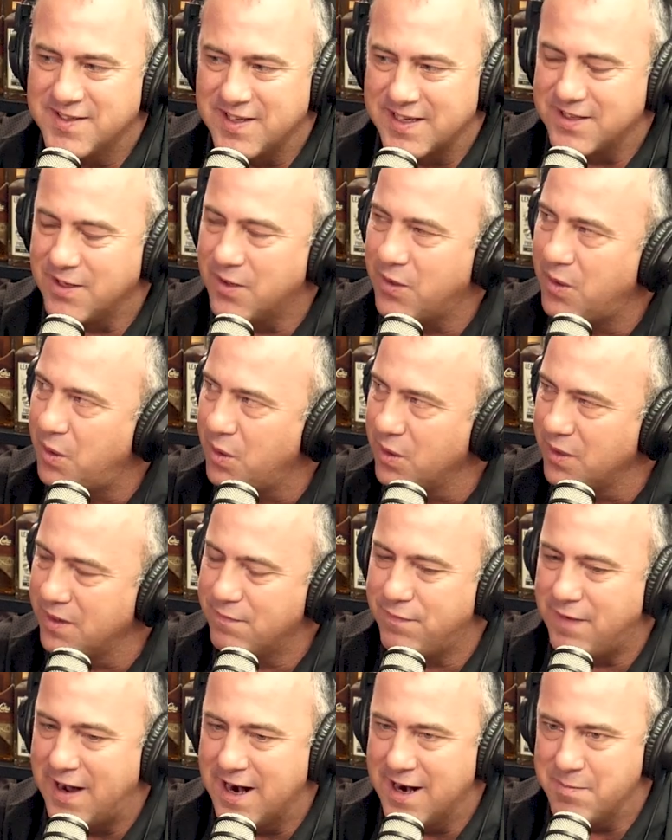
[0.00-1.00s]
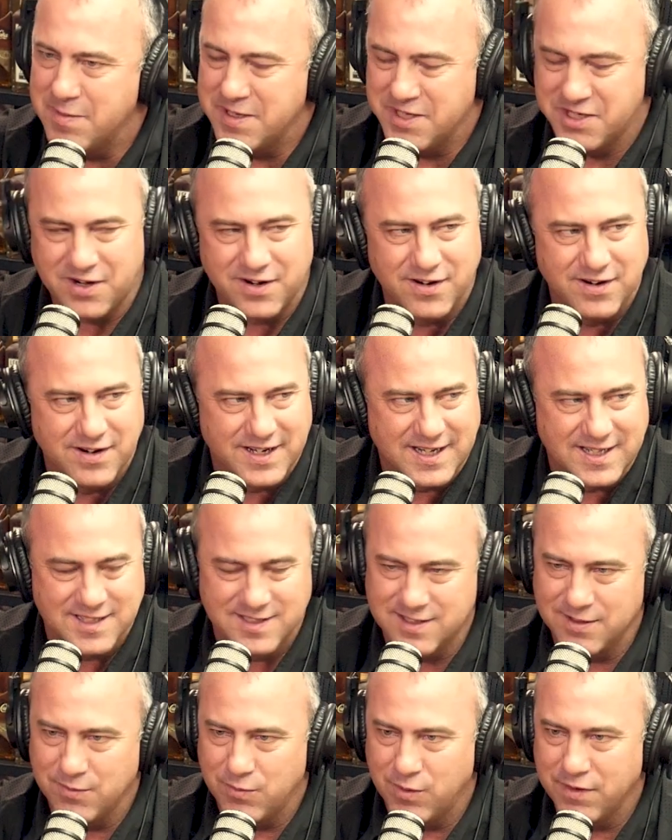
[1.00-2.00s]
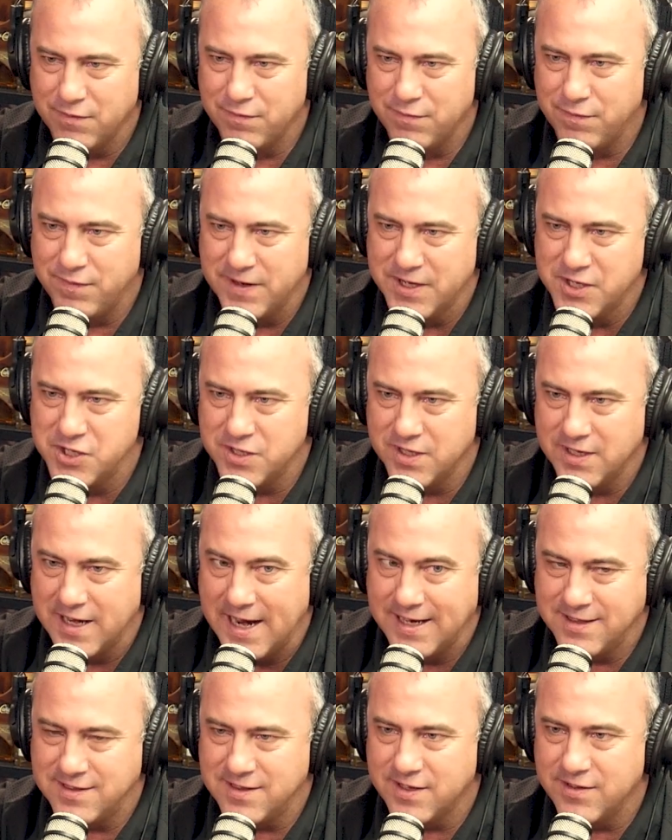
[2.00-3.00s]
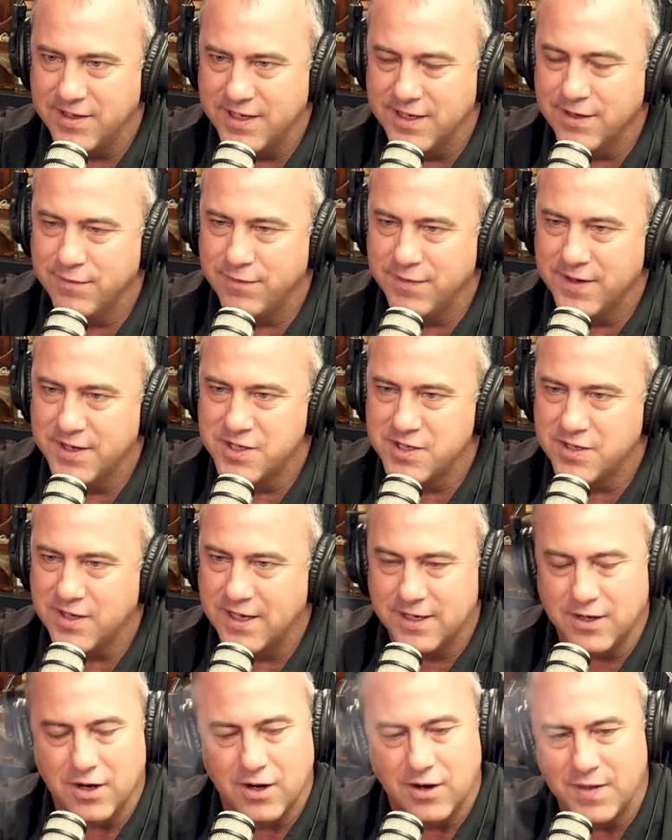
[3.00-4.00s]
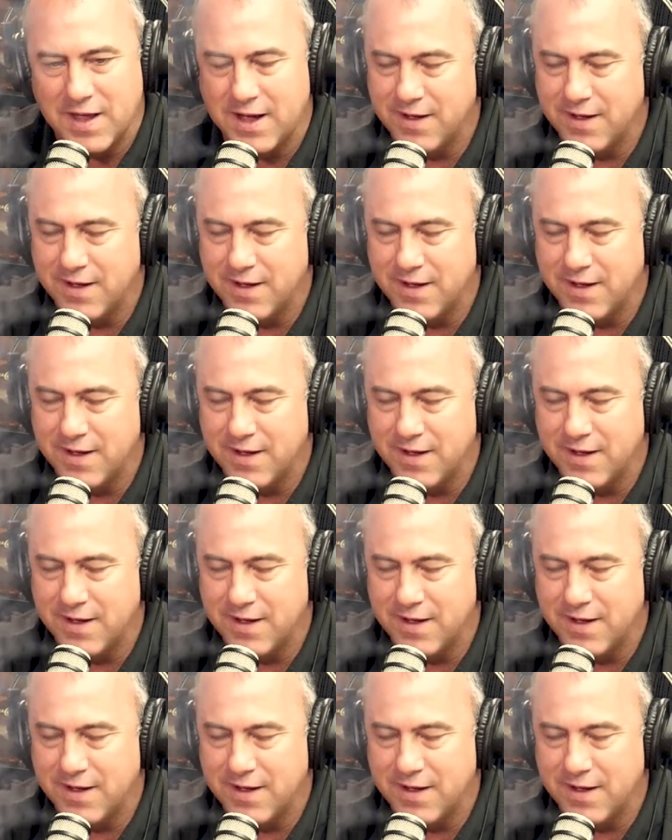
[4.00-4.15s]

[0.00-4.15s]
is like the whole environment turn against the one fish that ate the cleaner fish. Like, oh,